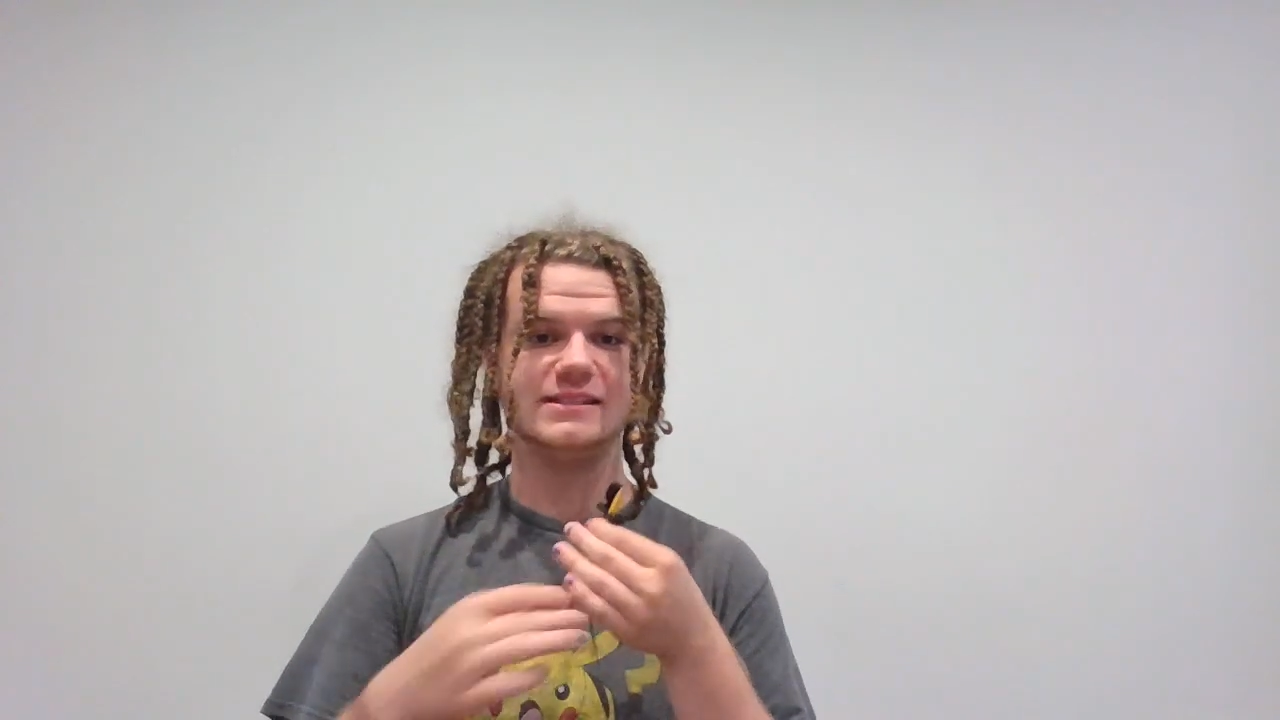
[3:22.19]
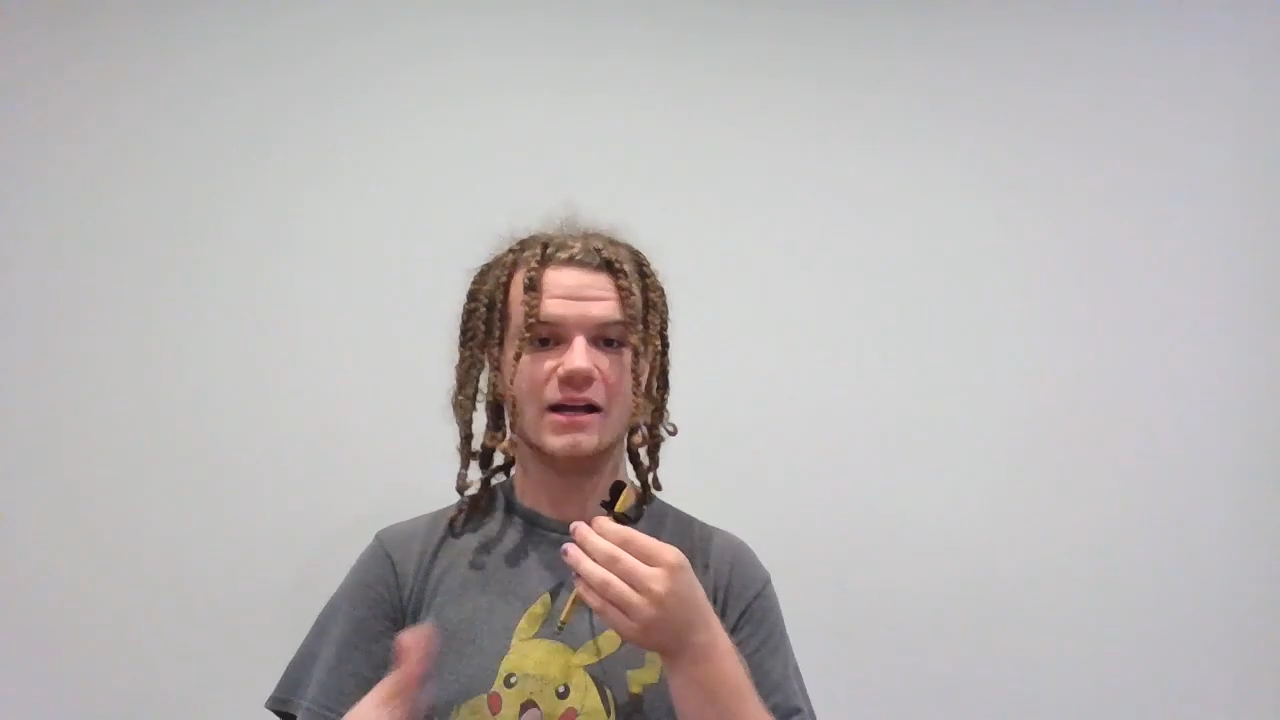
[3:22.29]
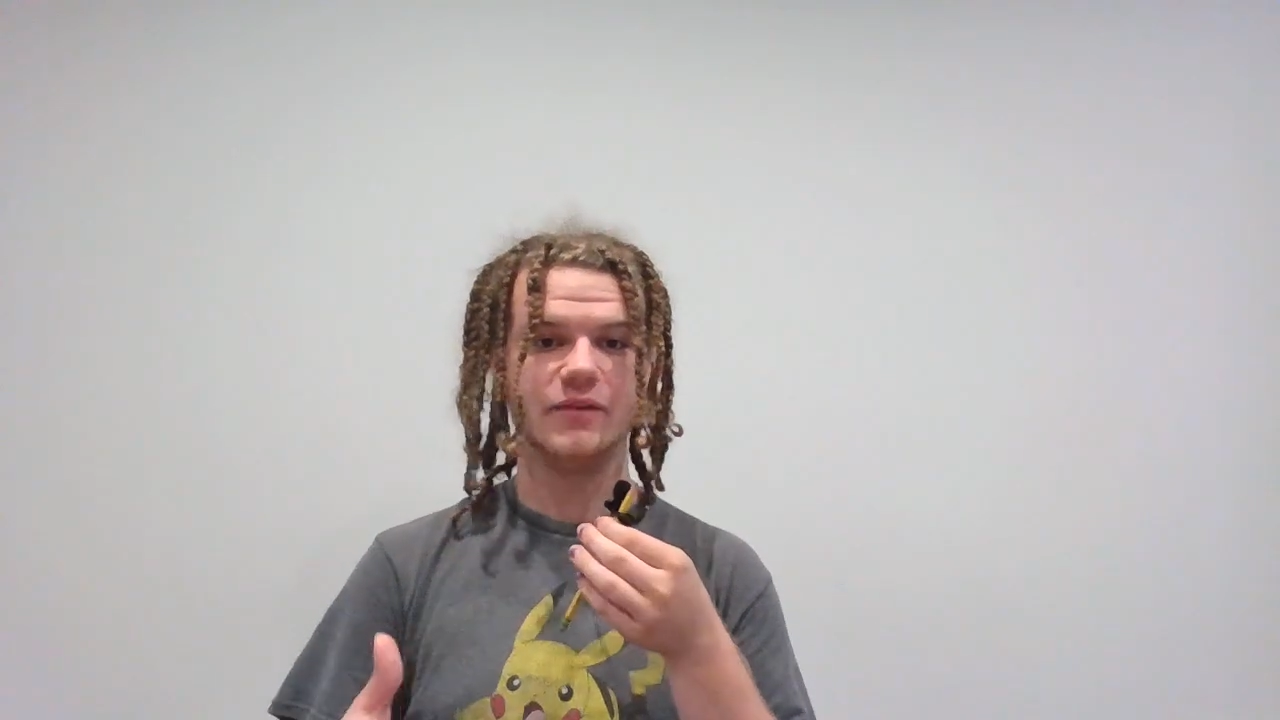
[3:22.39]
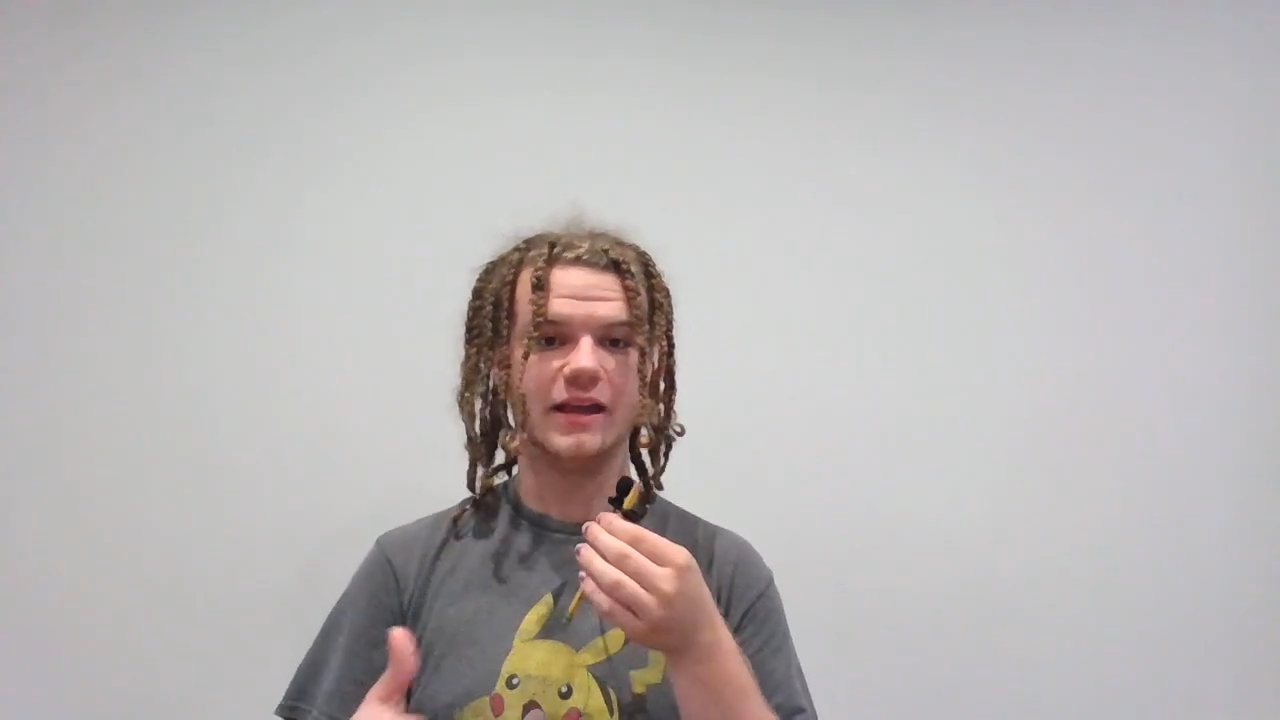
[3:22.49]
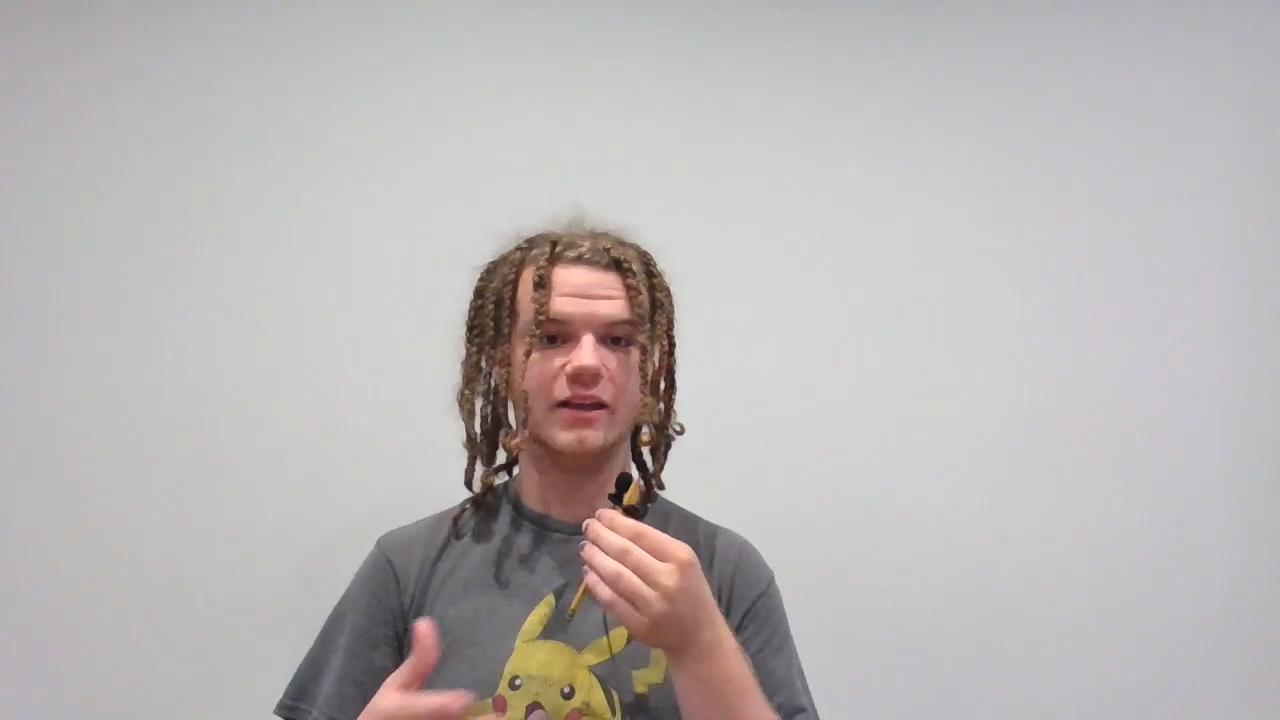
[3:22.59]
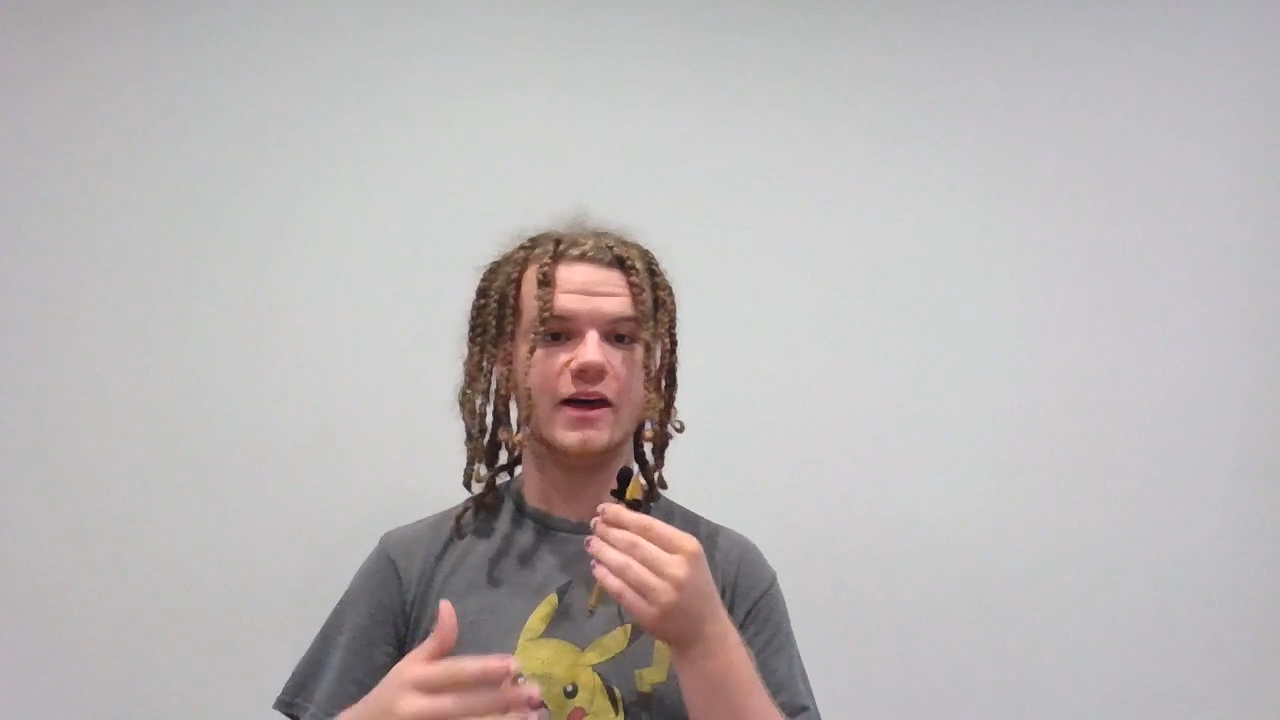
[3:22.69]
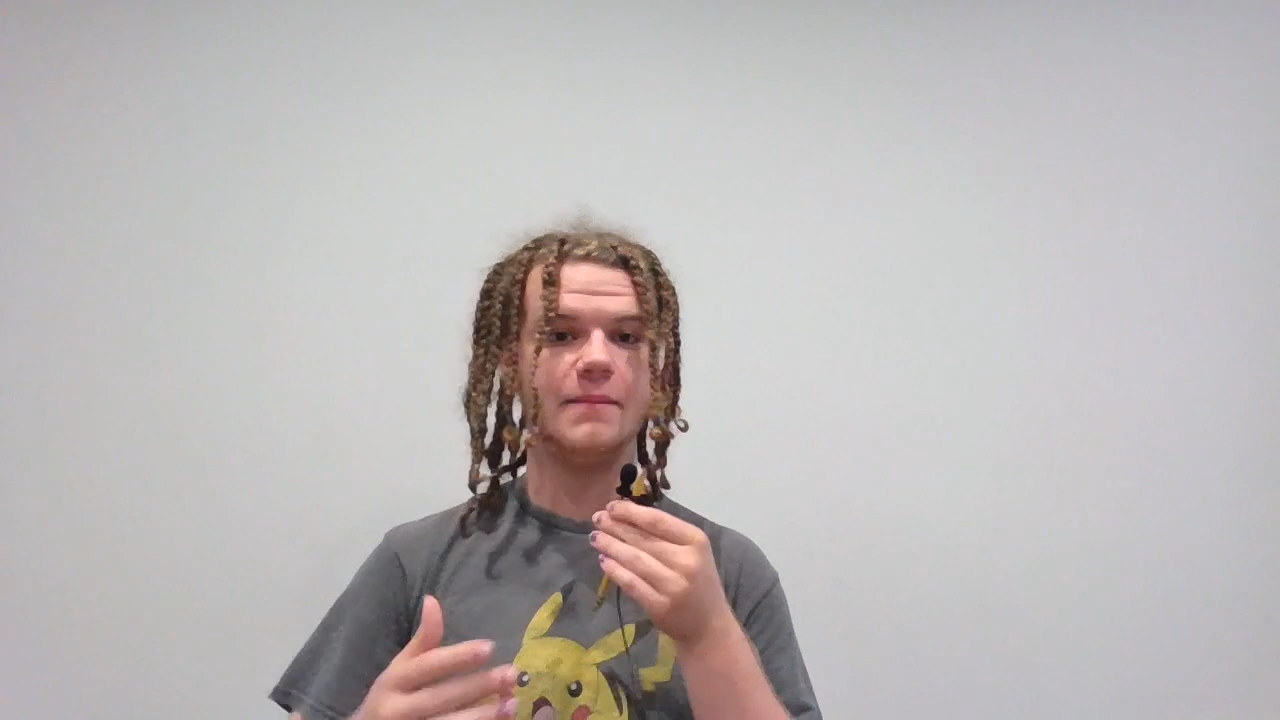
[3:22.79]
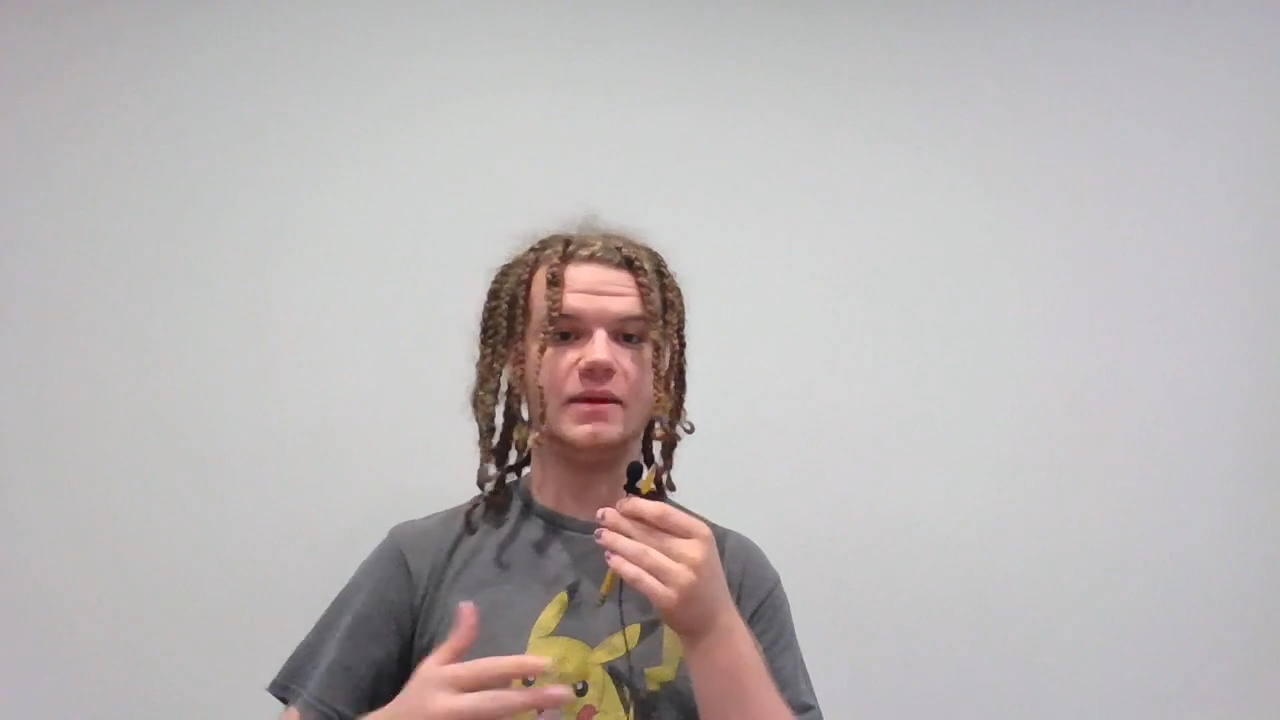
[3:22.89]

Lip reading: sound like a lot,